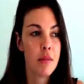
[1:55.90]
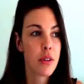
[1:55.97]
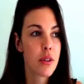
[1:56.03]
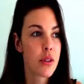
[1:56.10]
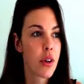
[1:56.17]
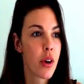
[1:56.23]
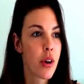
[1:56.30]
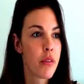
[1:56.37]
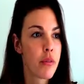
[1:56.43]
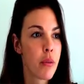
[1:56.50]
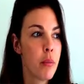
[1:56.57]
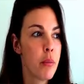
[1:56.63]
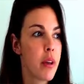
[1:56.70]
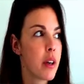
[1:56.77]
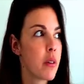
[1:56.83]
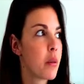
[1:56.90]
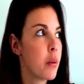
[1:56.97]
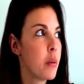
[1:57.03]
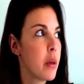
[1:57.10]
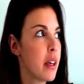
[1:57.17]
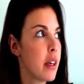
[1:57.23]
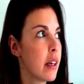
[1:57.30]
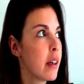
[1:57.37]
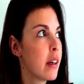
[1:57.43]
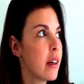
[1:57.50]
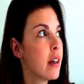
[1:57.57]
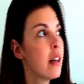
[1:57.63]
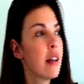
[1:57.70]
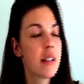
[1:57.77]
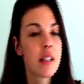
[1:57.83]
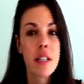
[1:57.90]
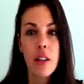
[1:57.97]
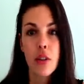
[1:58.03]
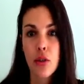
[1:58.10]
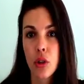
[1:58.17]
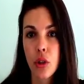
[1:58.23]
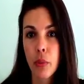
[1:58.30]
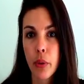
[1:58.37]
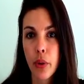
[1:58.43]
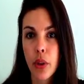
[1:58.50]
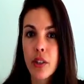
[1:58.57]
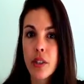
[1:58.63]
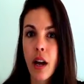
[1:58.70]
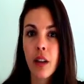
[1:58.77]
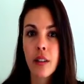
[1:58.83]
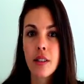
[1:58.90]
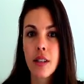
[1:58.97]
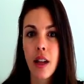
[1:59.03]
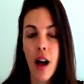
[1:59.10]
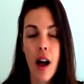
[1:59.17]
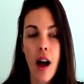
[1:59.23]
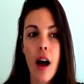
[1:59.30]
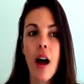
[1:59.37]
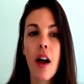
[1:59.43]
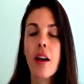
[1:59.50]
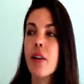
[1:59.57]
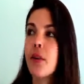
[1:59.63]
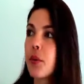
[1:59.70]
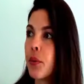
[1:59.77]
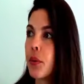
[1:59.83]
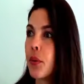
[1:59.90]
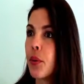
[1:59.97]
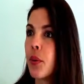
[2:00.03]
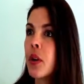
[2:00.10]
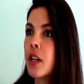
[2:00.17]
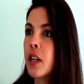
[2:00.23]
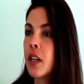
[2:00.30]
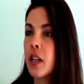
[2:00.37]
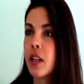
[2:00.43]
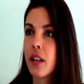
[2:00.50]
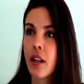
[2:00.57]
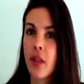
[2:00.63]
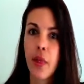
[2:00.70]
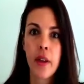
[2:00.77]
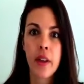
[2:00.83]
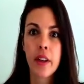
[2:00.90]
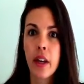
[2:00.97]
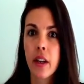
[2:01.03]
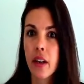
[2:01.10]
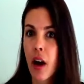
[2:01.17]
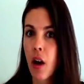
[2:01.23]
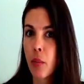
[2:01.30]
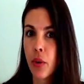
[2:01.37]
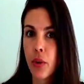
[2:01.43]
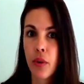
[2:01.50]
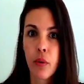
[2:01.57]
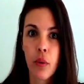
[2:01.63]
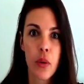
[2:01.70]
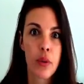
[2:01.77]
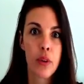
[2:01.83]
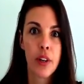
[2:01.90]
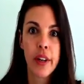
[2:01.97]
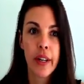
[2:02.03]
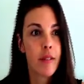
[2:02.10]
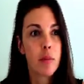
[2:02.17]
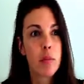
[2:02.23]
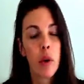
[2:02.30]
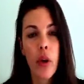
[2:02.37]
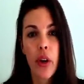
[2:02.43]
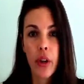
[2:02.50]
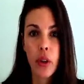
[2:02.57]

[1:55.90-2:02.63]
So for me it will be listening to the birds outside, or thinking how beautiful the leaves blowing